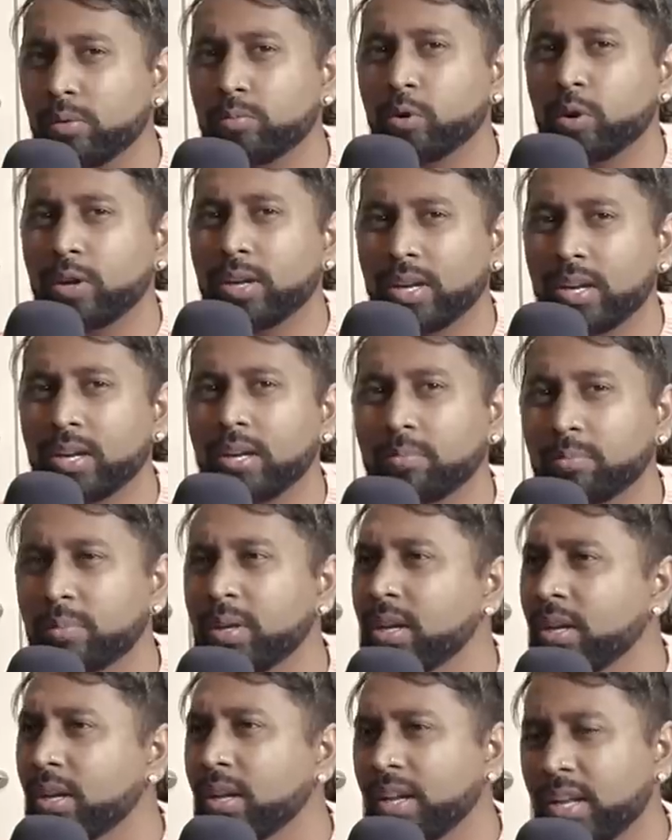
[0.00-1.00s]
more hiccup,
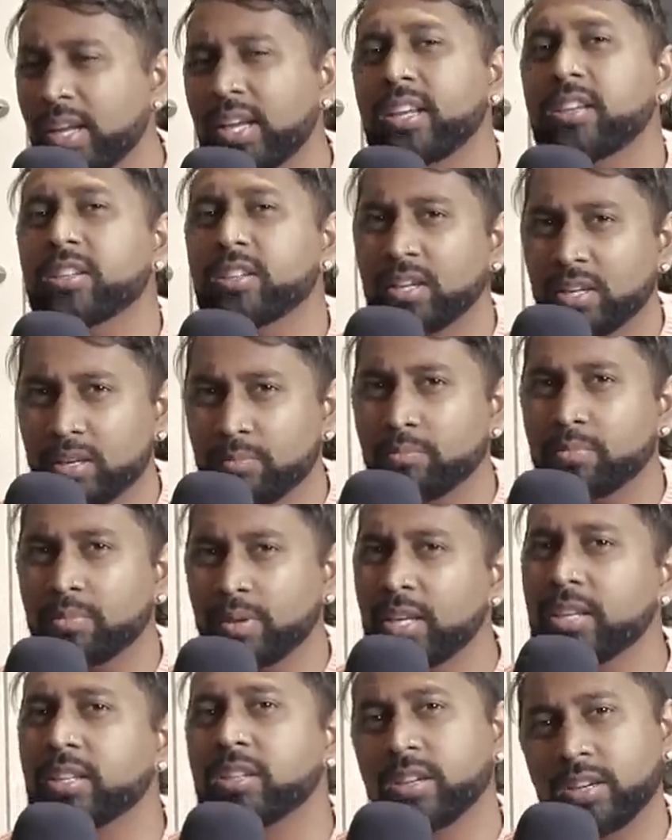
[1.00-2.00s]
he's
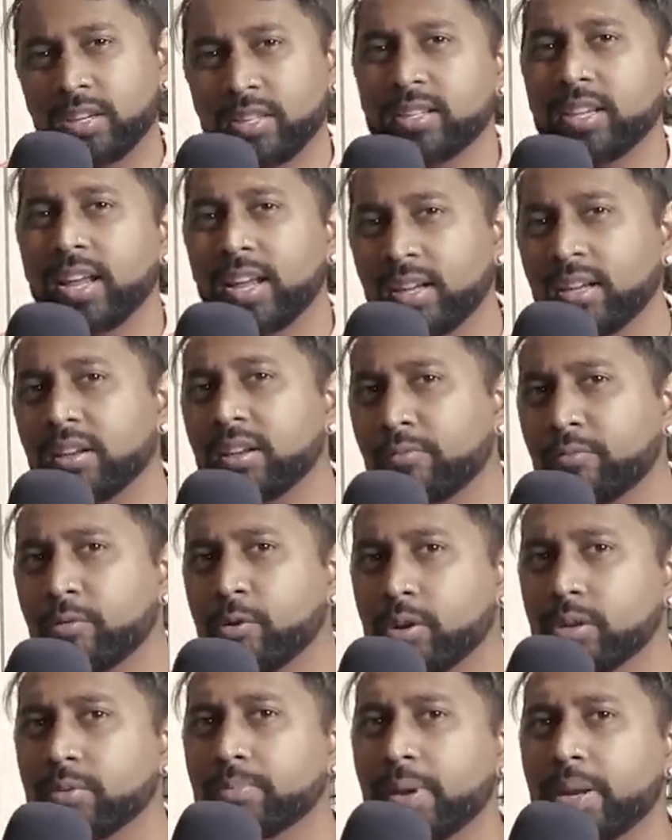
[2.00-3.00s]
gonna sign the
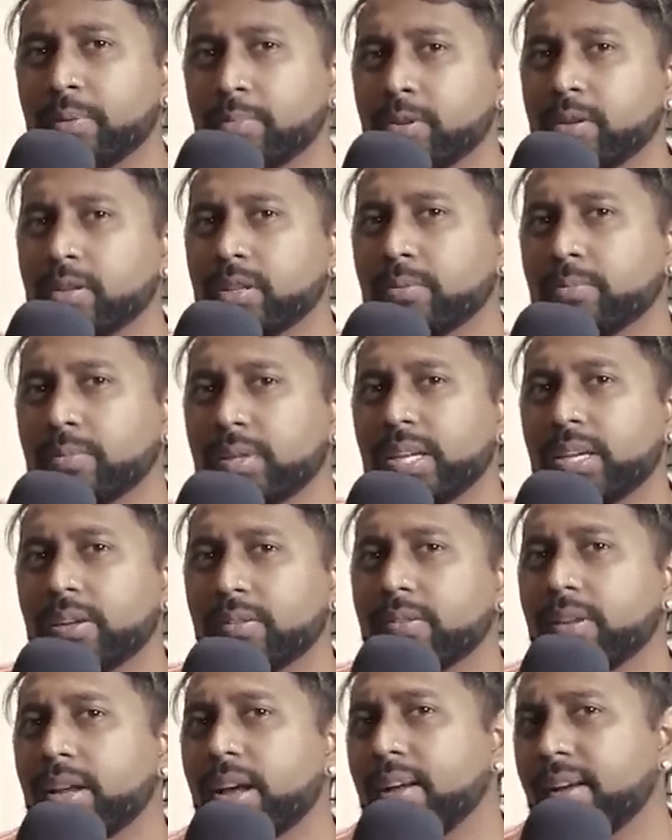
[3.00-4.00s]
divorce papers himself.
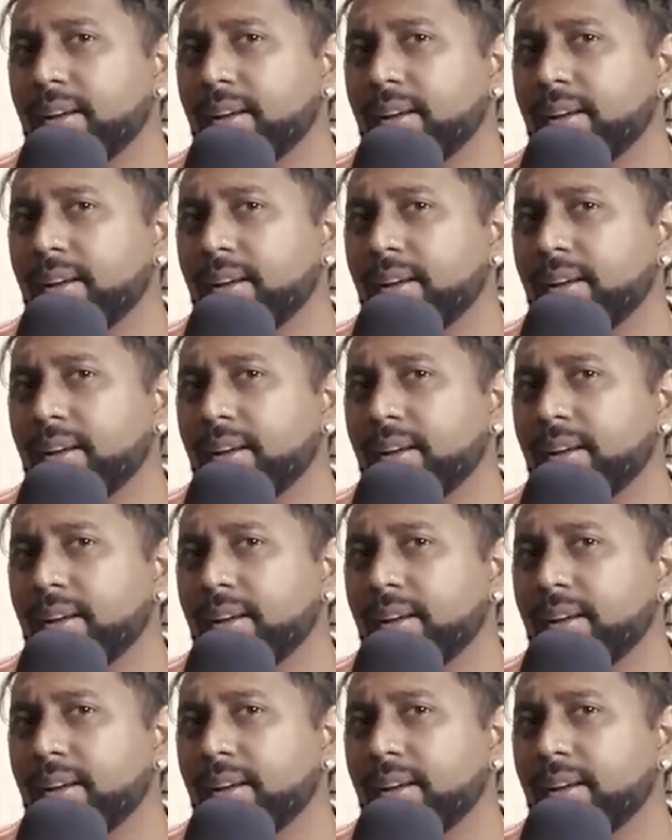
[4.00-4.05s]
Yeah.